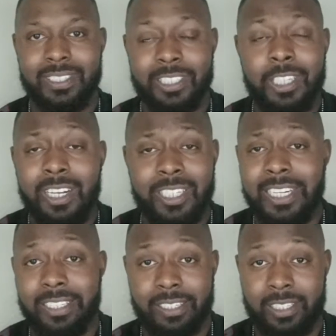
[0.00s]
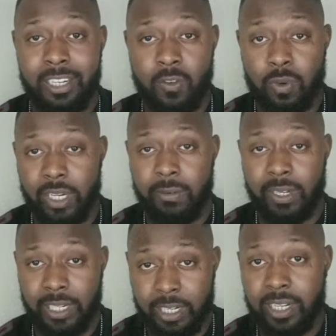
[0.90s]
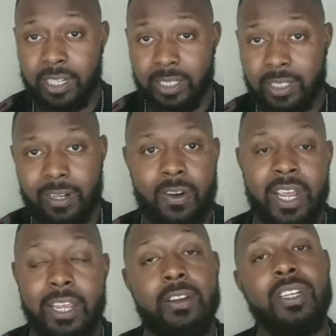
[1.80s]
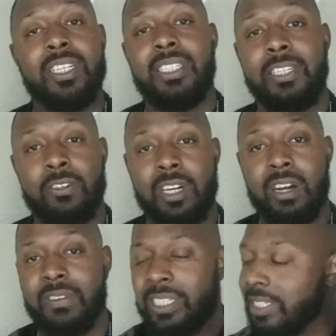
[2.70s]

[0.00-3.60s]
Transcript: is still really, really good. So he'll get single coverage.